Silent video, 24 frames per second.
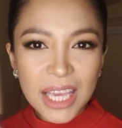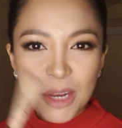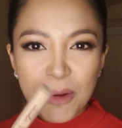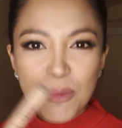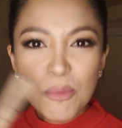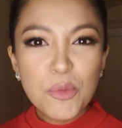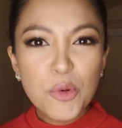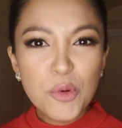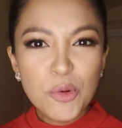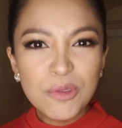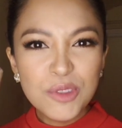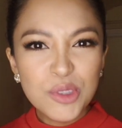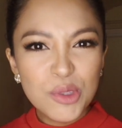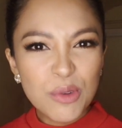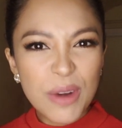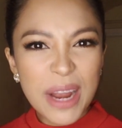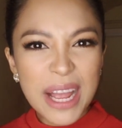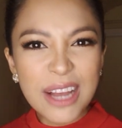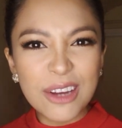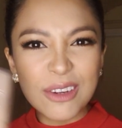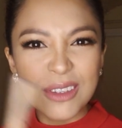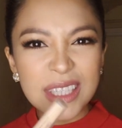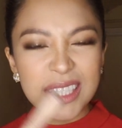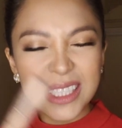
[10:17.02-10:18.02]
moves
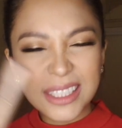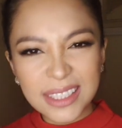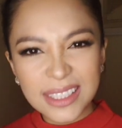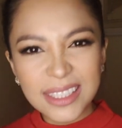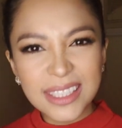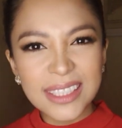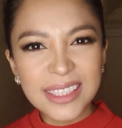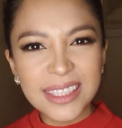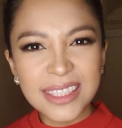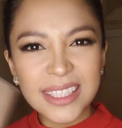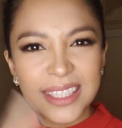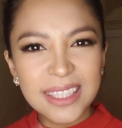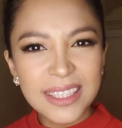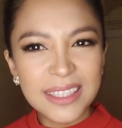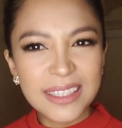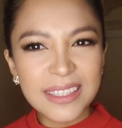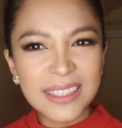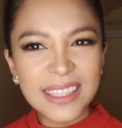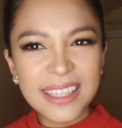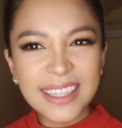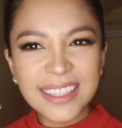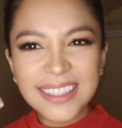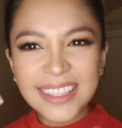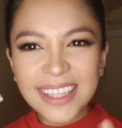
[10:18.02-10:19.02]
around. It's
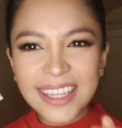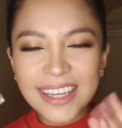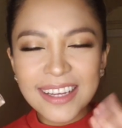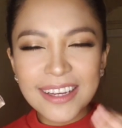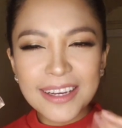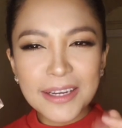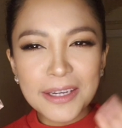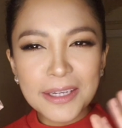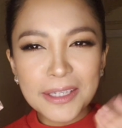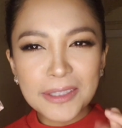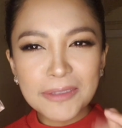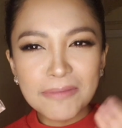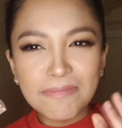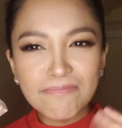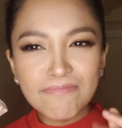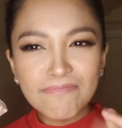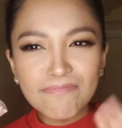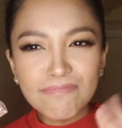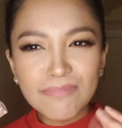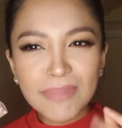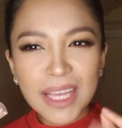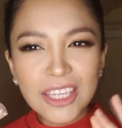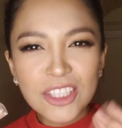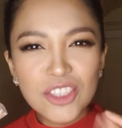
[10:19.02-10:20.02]
like a
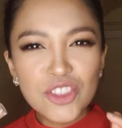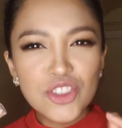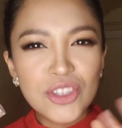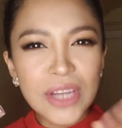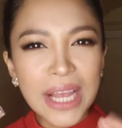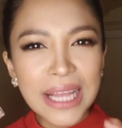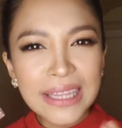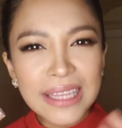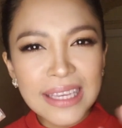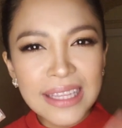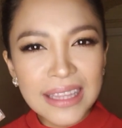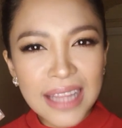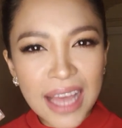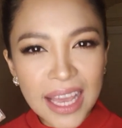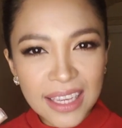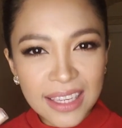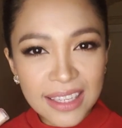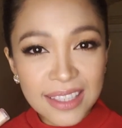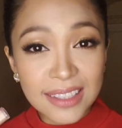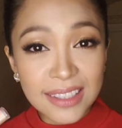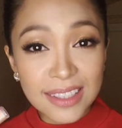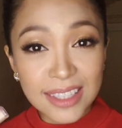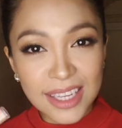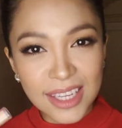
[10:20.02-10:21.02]

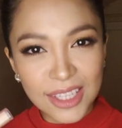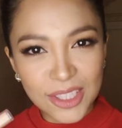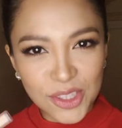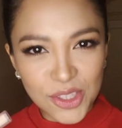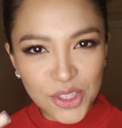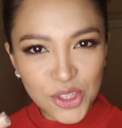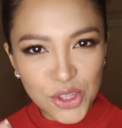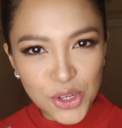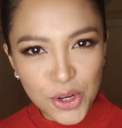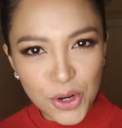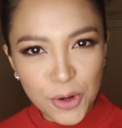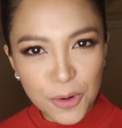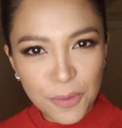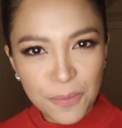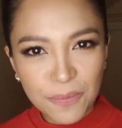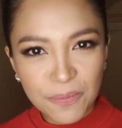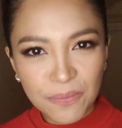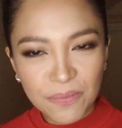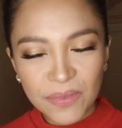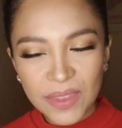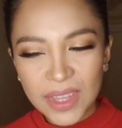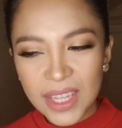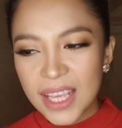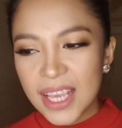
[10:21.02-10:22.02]
jelly-like texture.
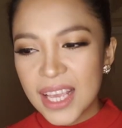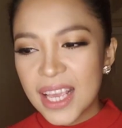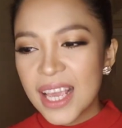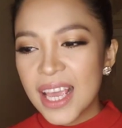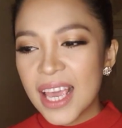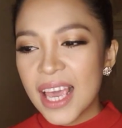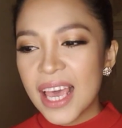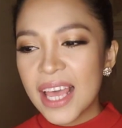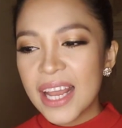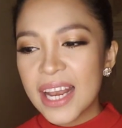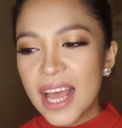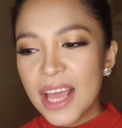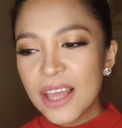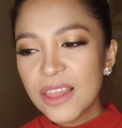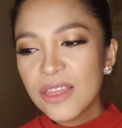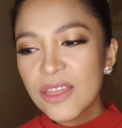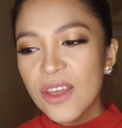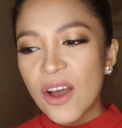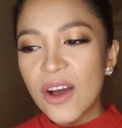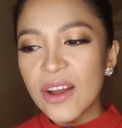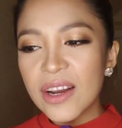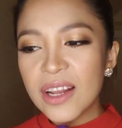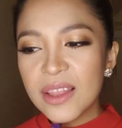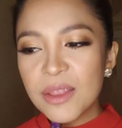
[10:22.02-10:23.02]
And I
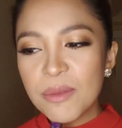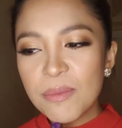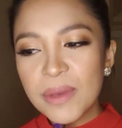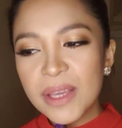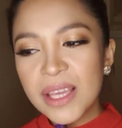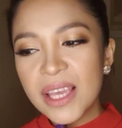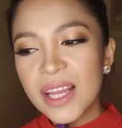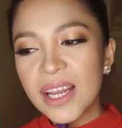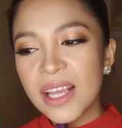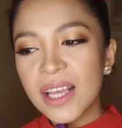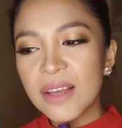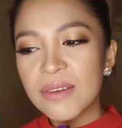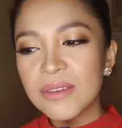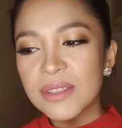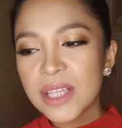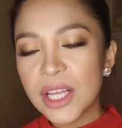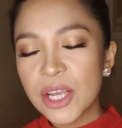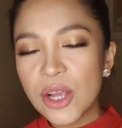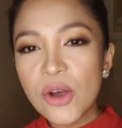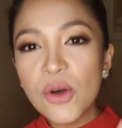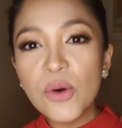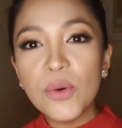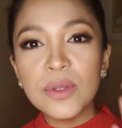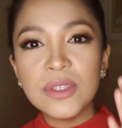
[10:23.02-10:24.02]
thought in the beginning it was
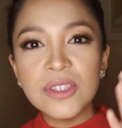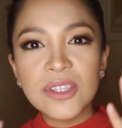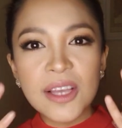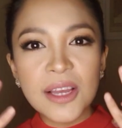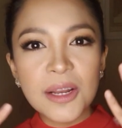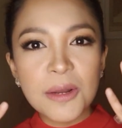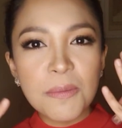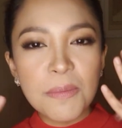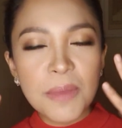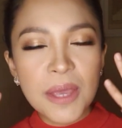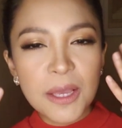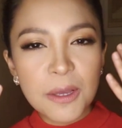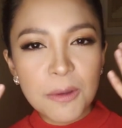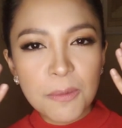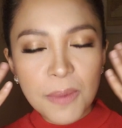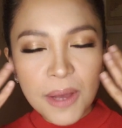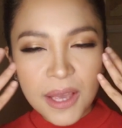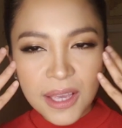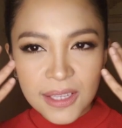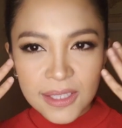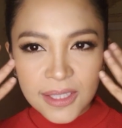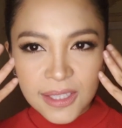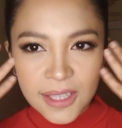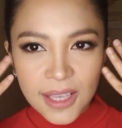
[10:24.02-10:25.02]
like, oh, it's gonna make
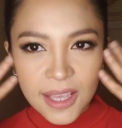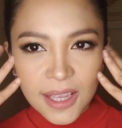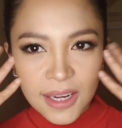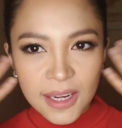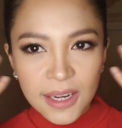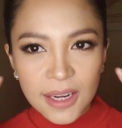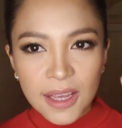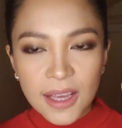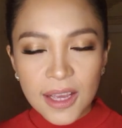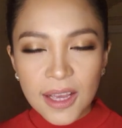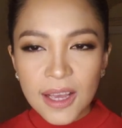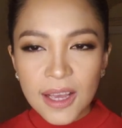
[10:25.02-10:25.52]
my skin